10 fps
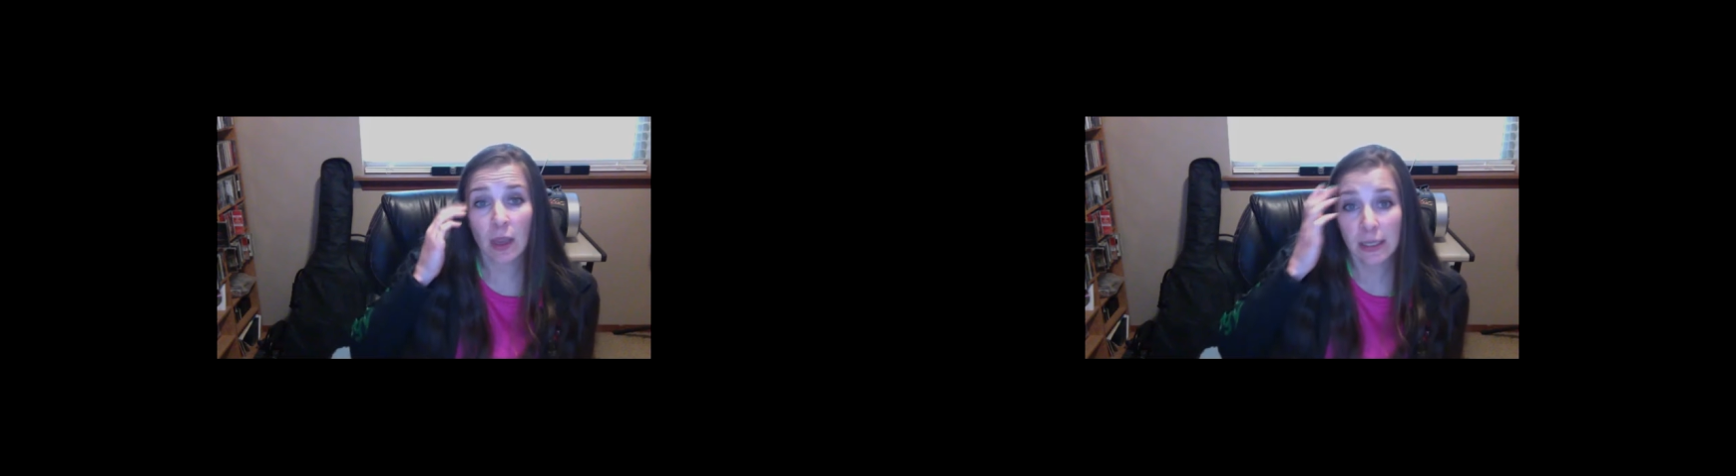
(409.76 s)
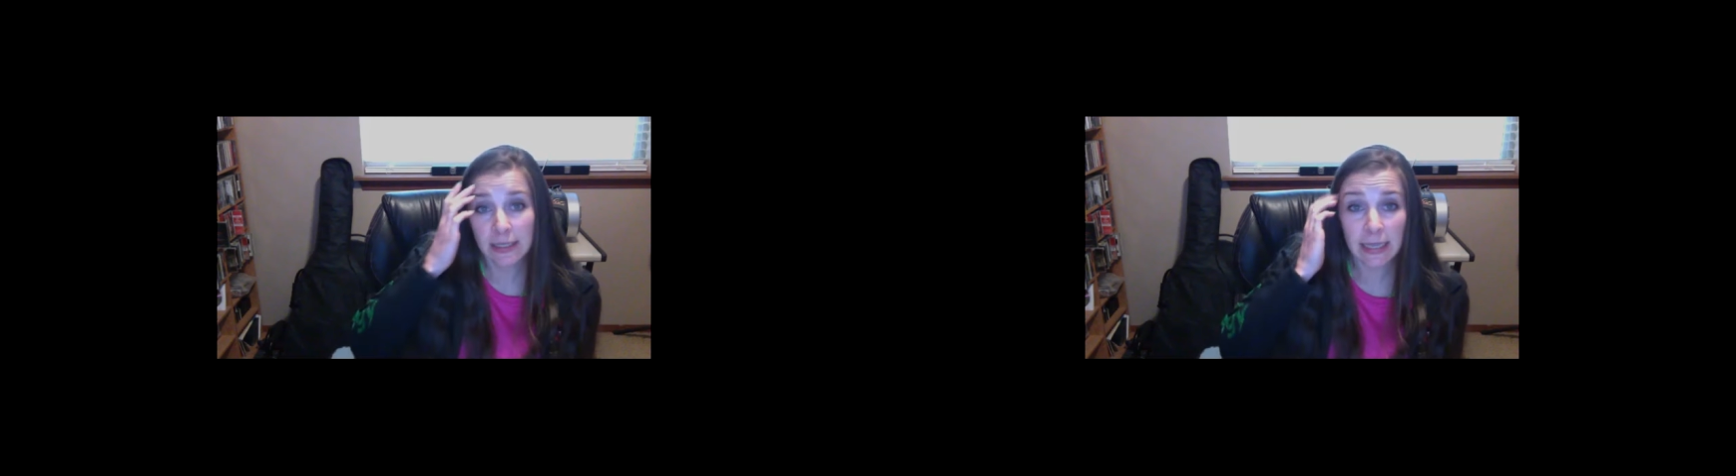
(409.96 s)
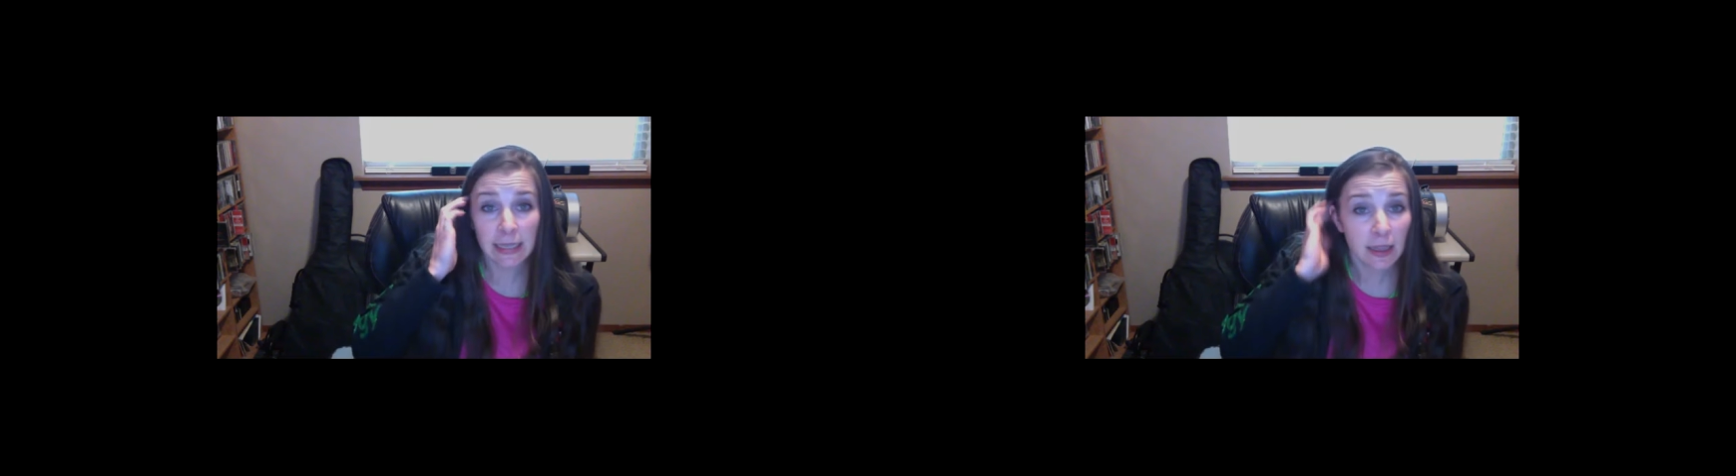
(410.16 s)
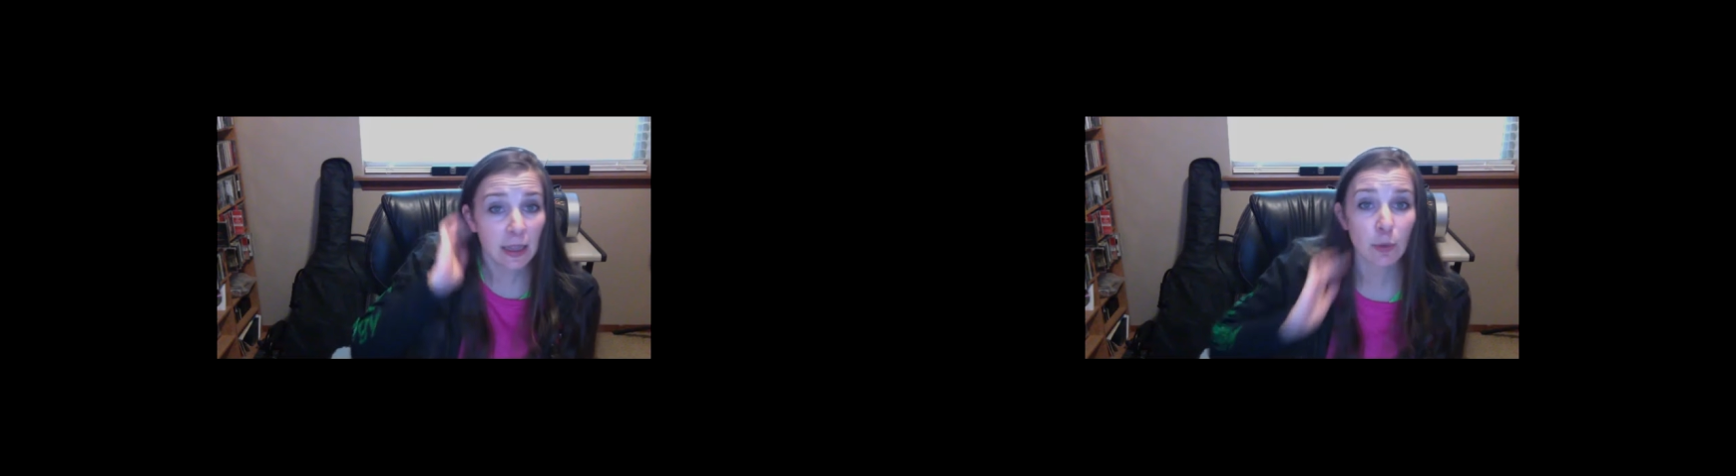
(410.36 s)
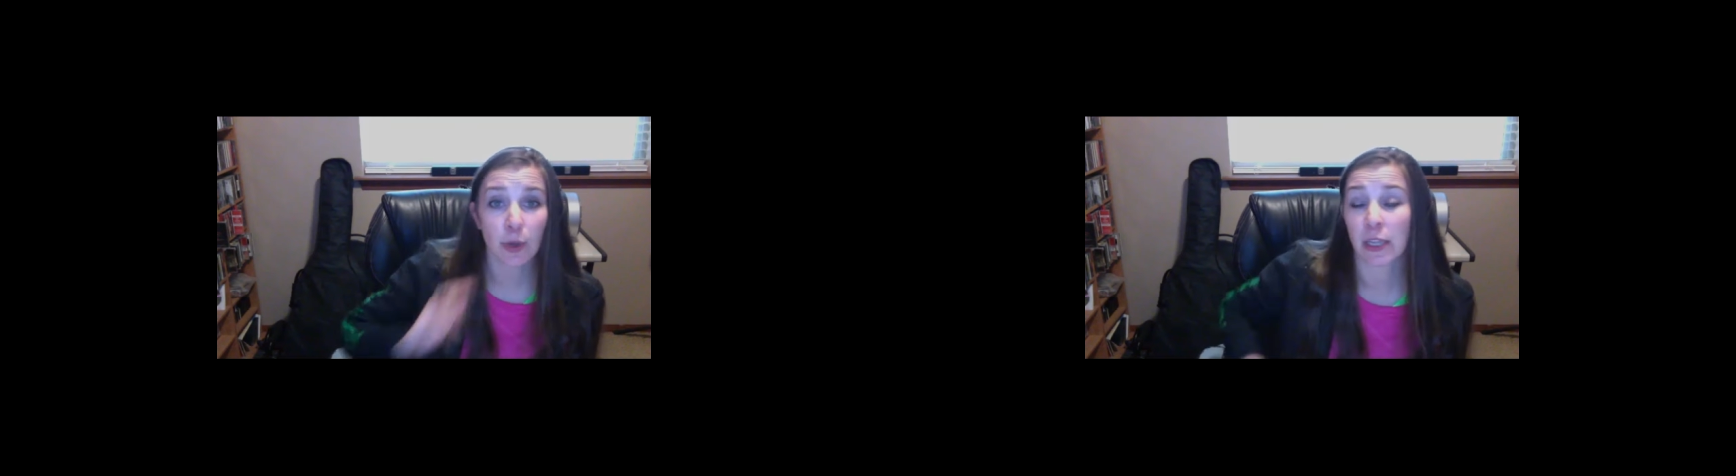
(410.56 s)

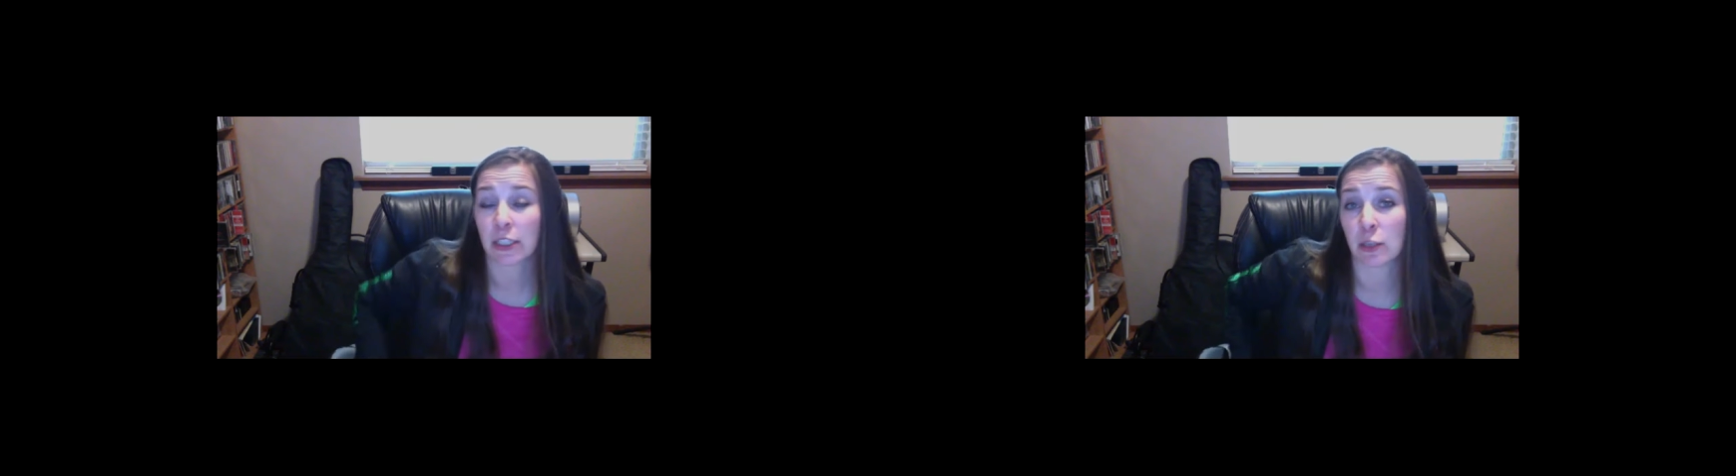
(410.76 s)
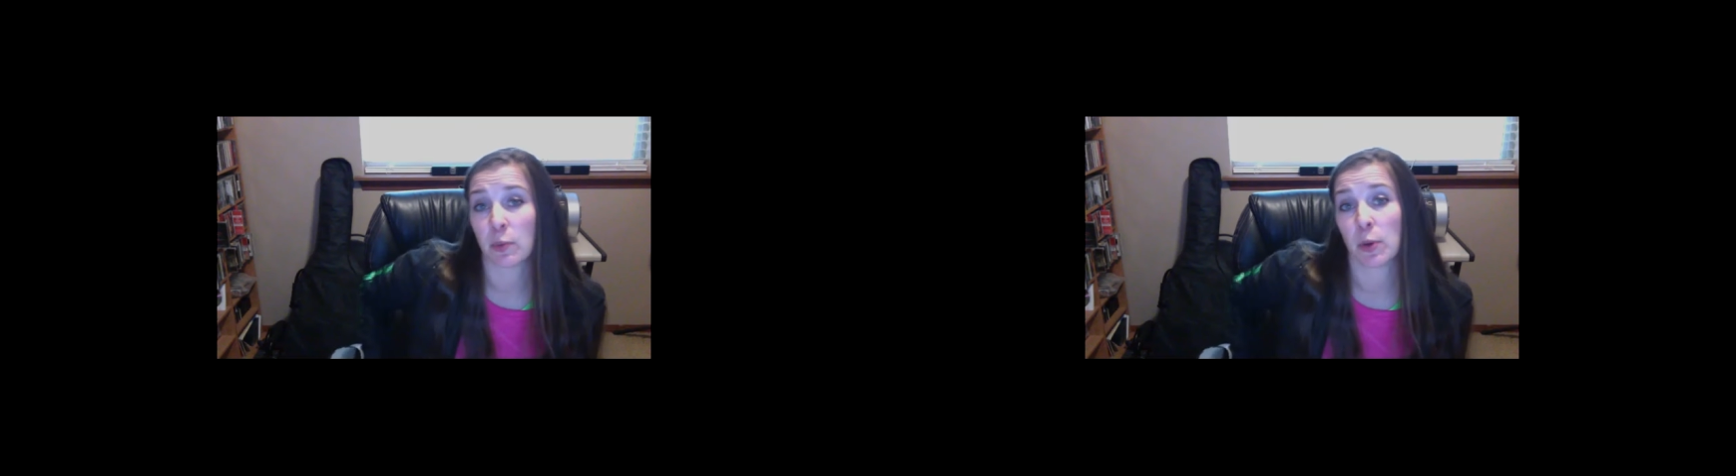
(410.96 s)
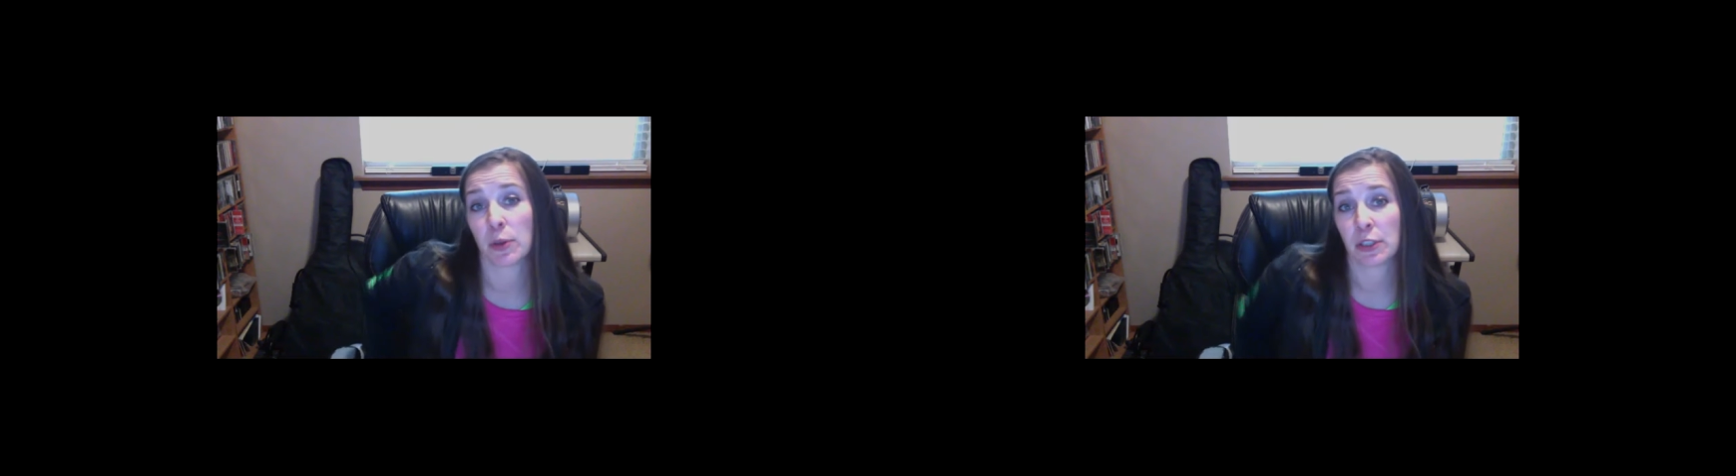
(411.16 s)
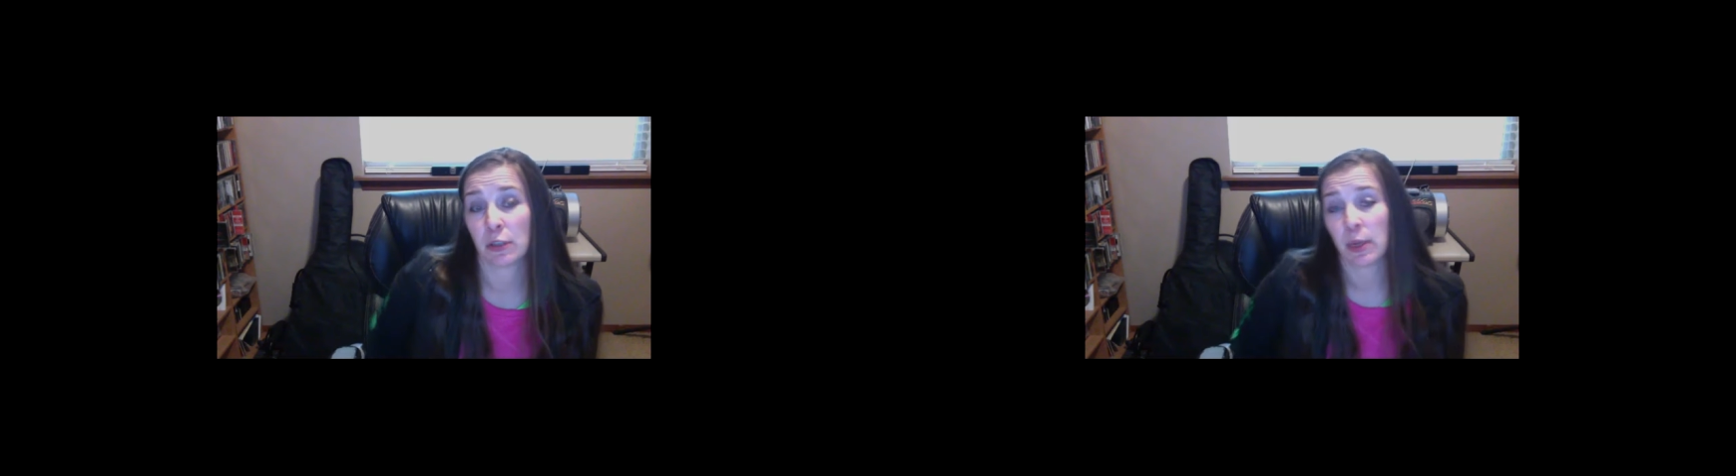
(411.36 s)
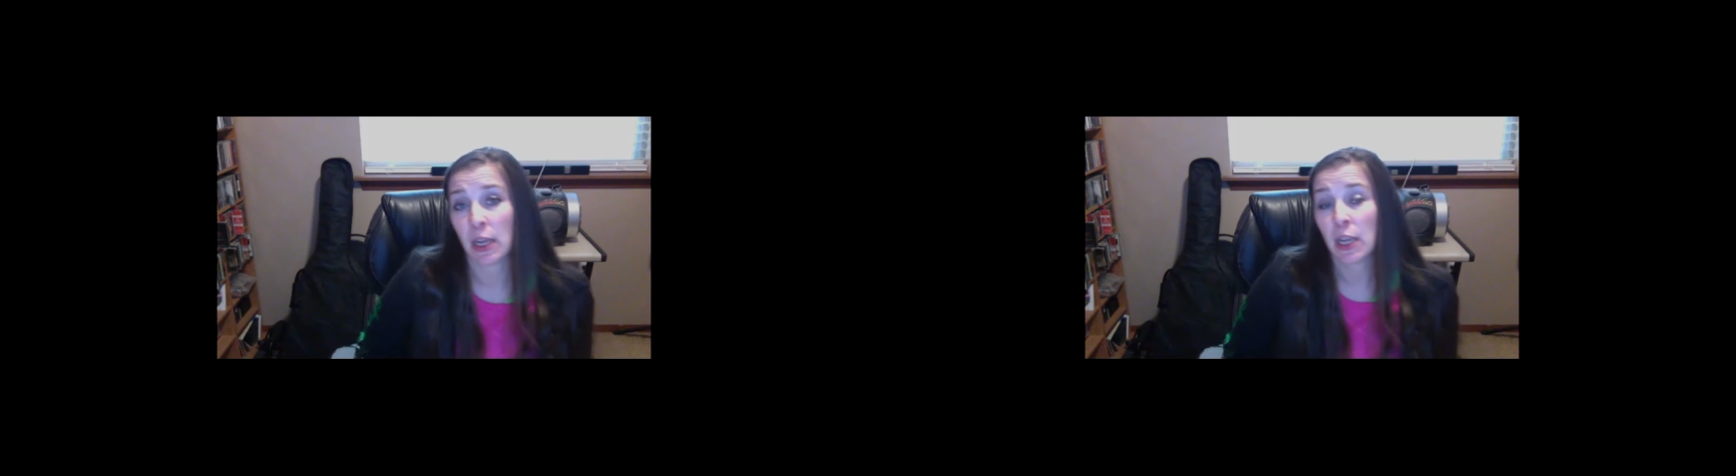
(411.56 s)
technically, we're not supposed to
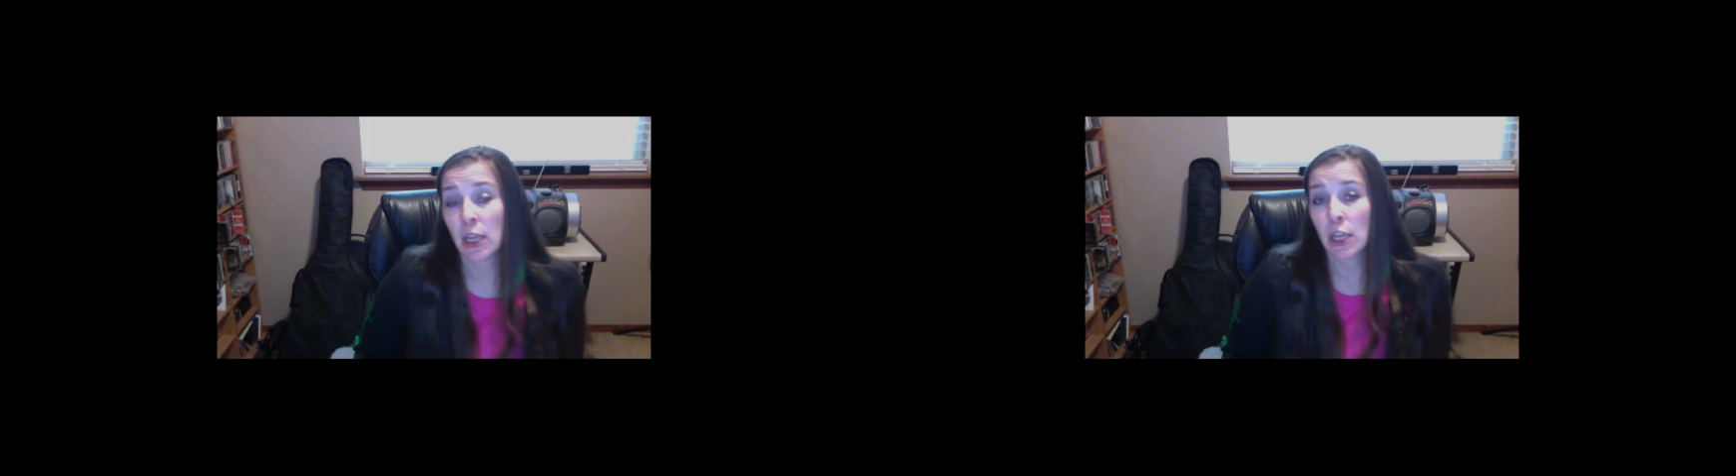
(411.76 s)
be